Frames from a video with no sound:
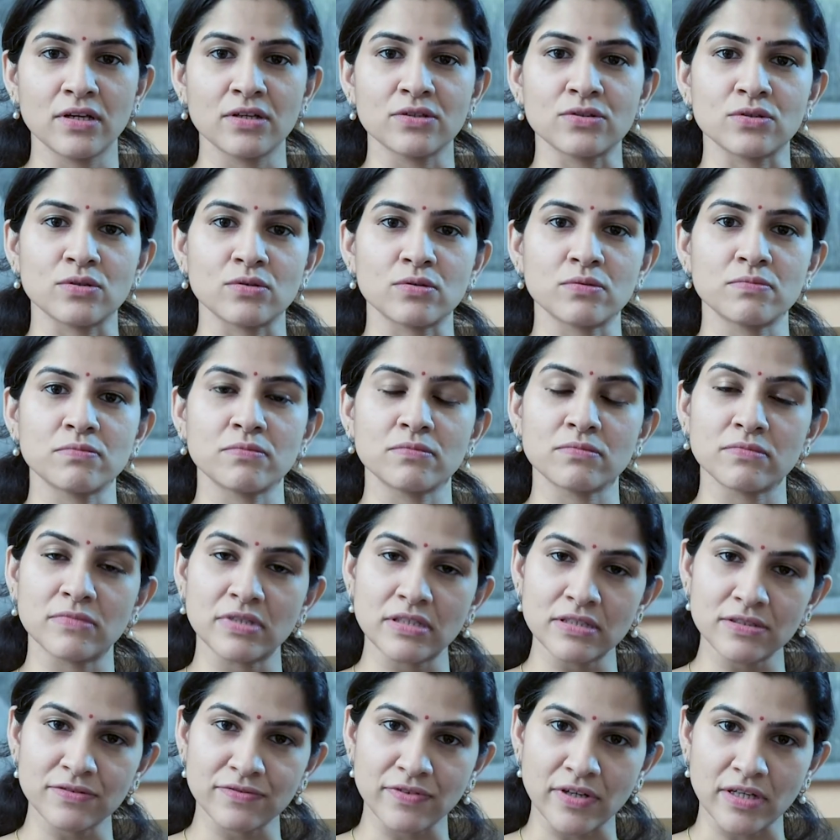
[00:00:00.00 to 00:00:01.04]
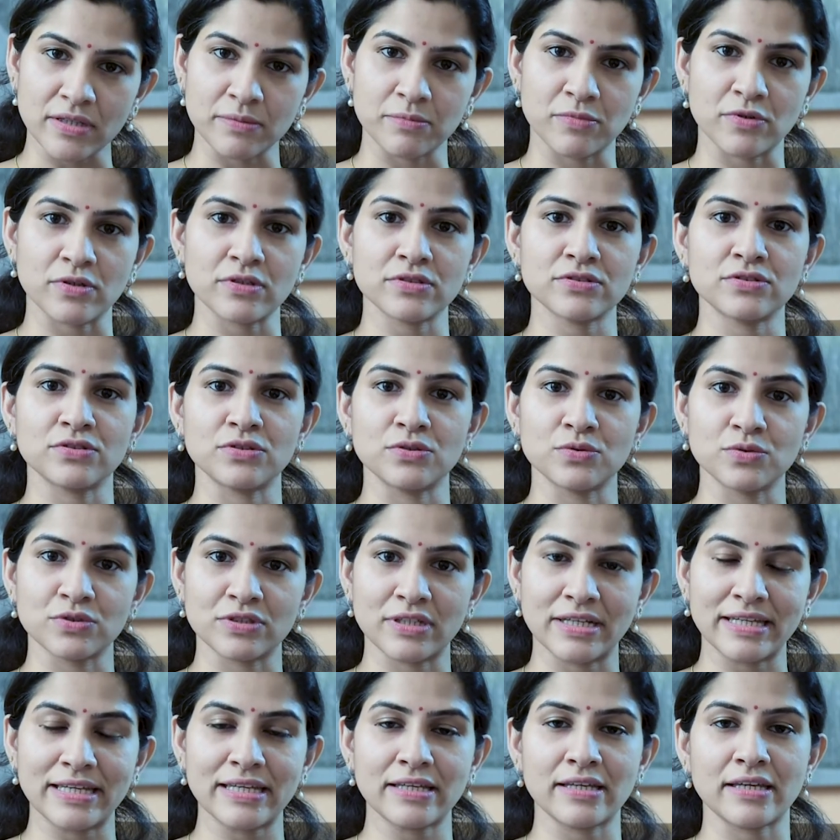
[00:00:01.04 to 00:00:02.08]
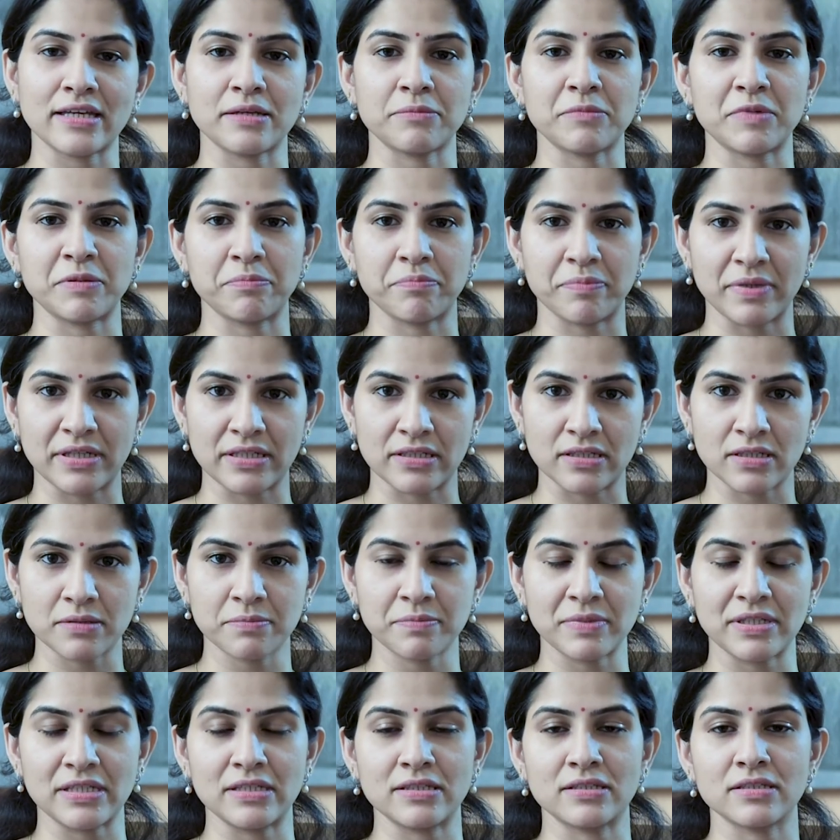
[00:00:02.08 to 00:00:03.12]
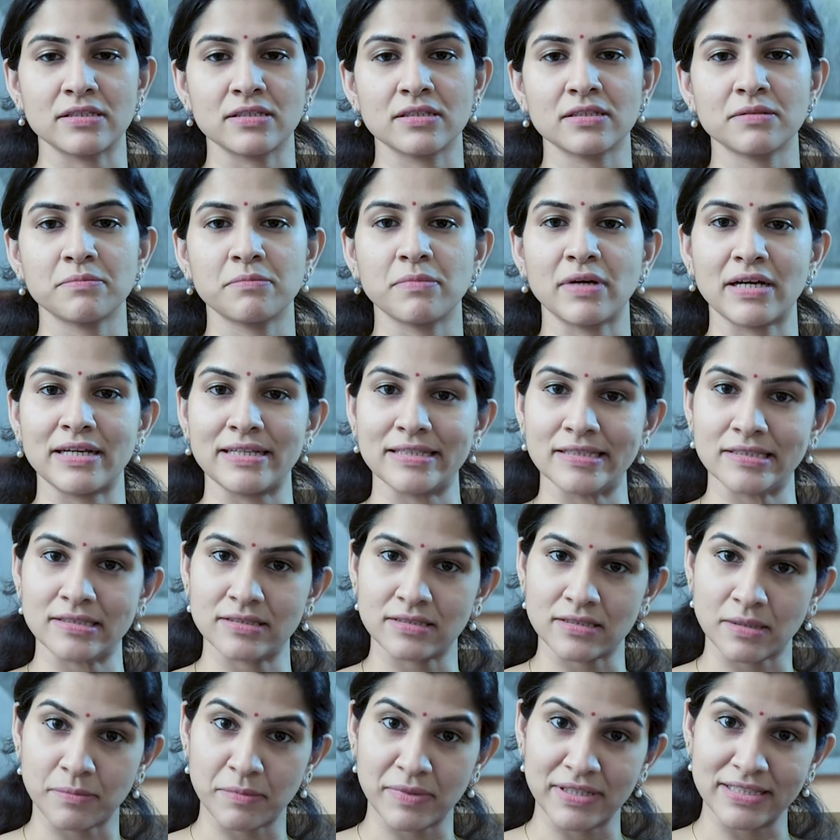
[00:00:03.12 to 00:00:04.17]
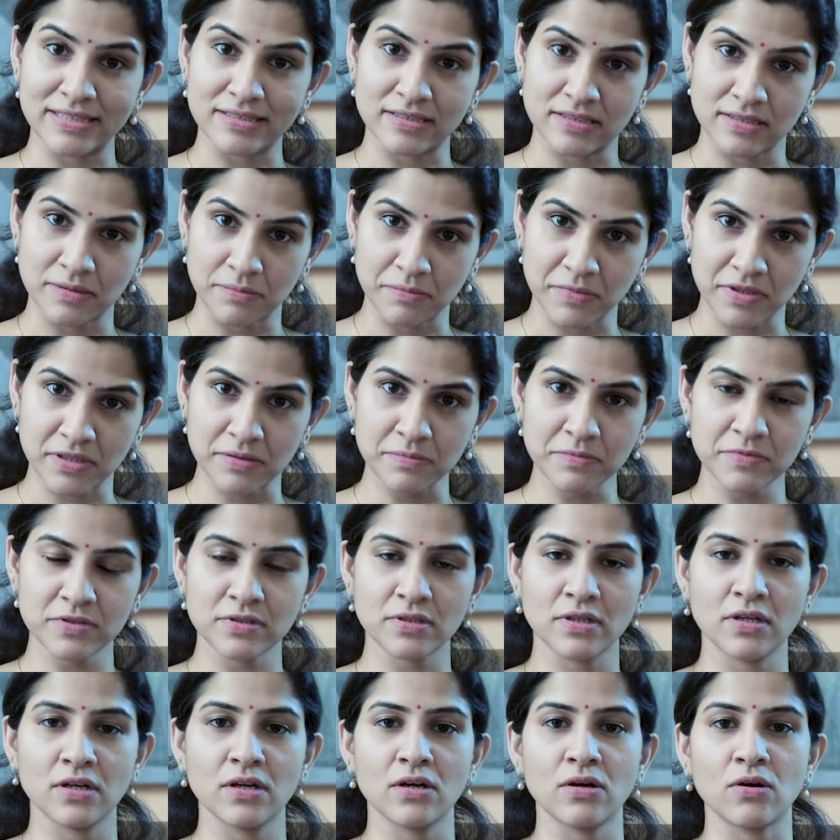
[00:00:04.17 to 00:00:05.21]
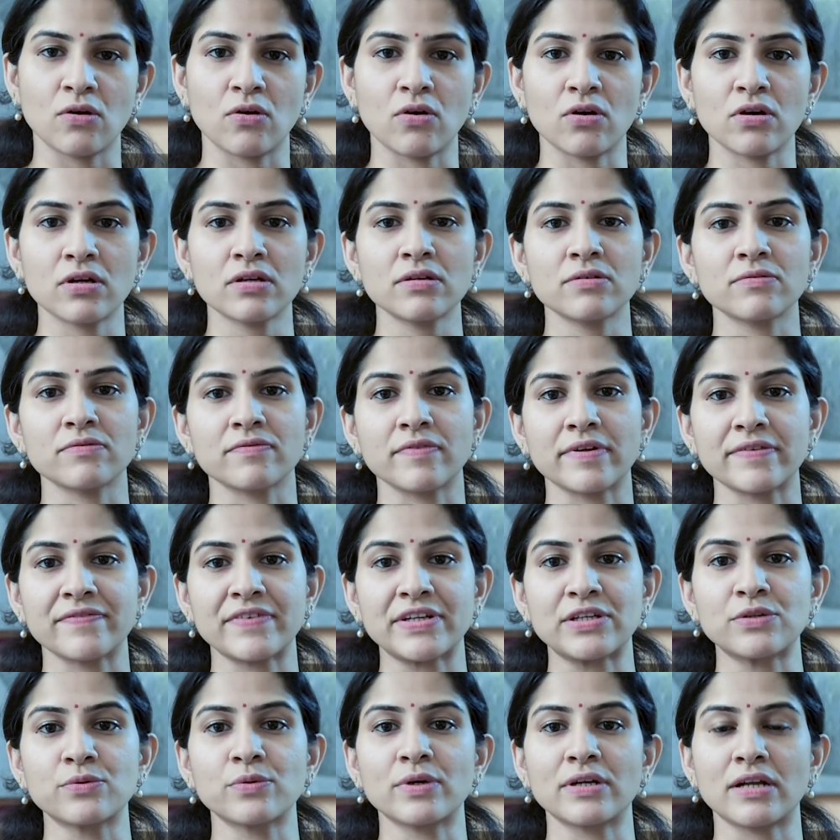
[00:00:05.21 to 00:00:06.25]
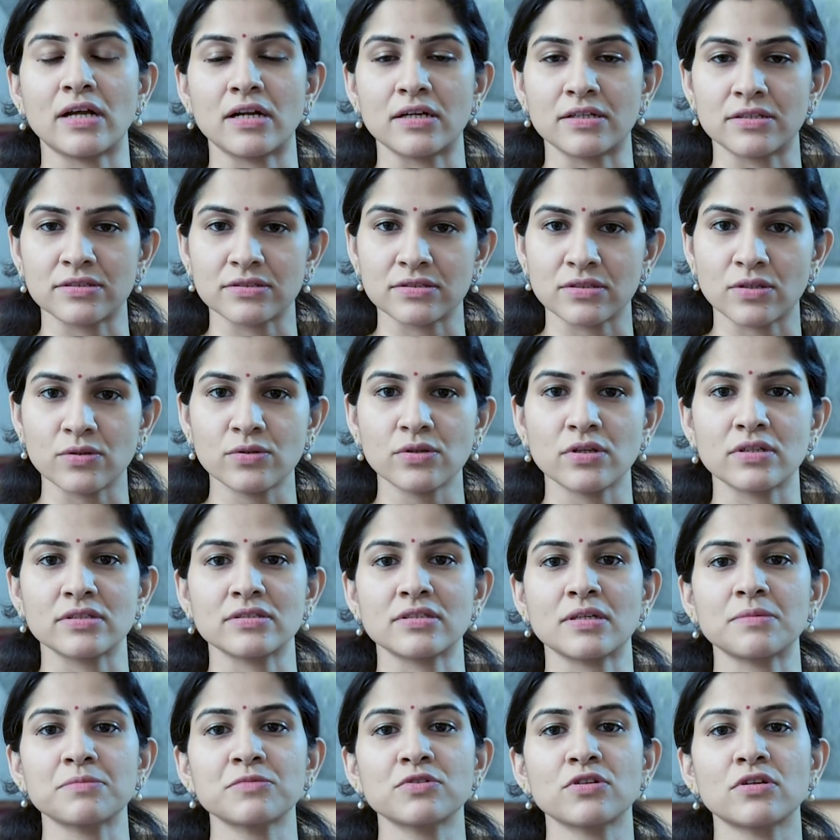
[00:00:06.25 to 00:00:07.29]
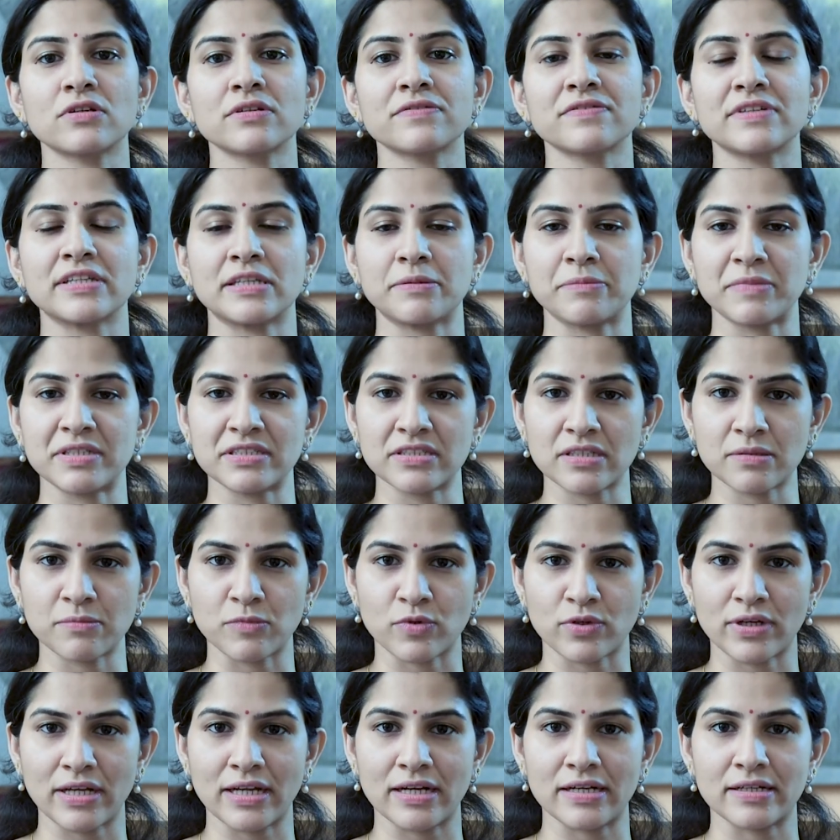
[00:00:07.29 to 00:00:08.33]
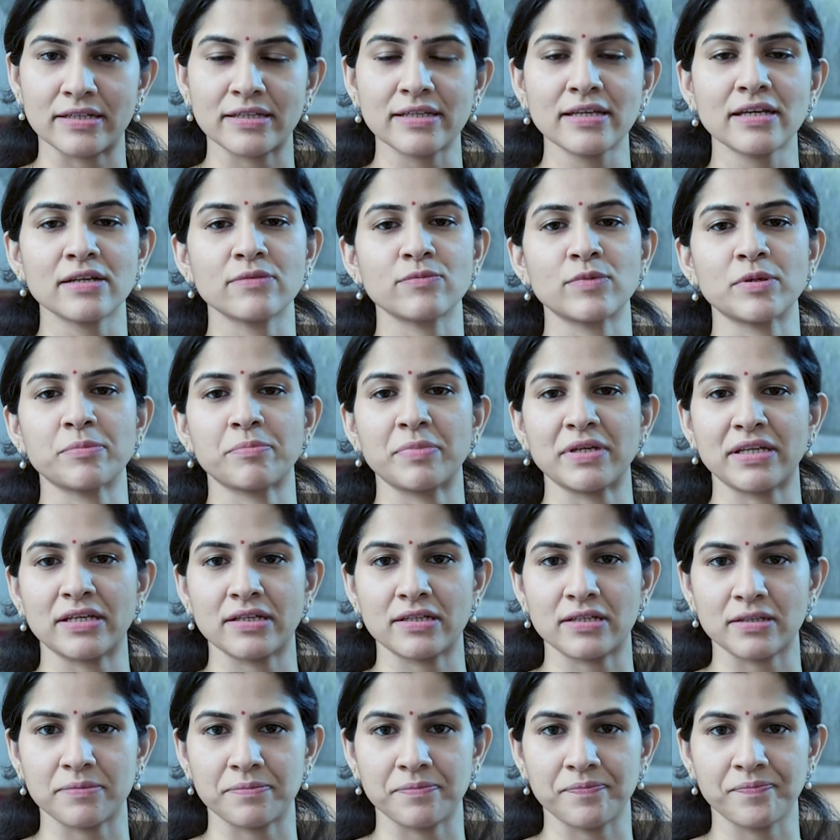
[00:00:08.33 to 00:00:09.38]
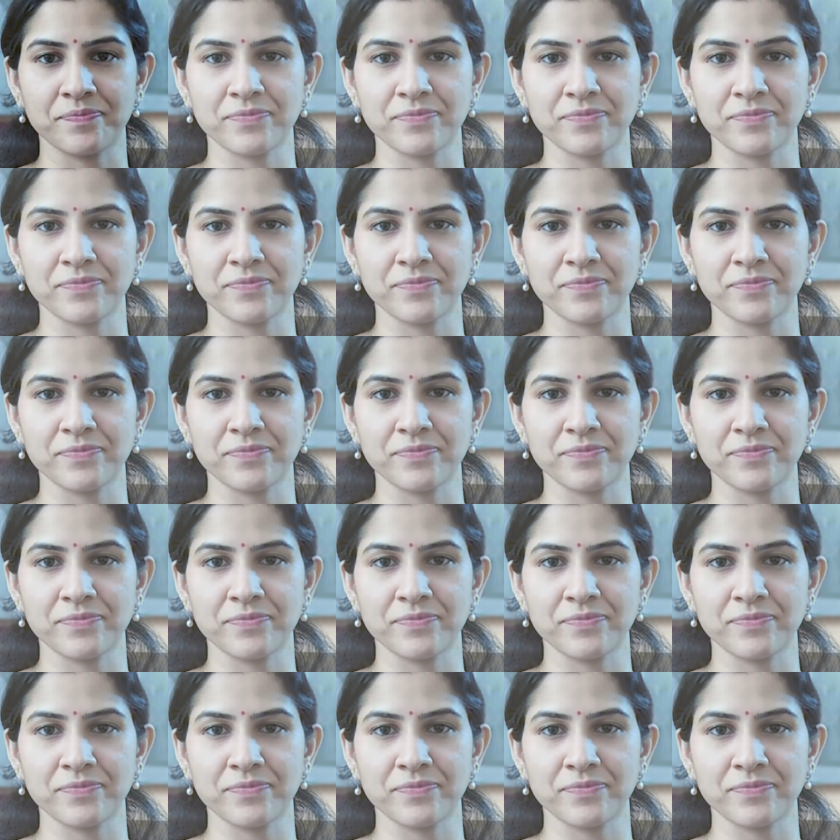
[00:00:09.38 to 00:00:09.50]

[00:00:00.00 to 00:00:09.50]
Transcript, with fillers: So these fibroids usually can be picked up either by somebody's symptoms or when we do an ultrasound or some sort of an imaging modality and we pick it up.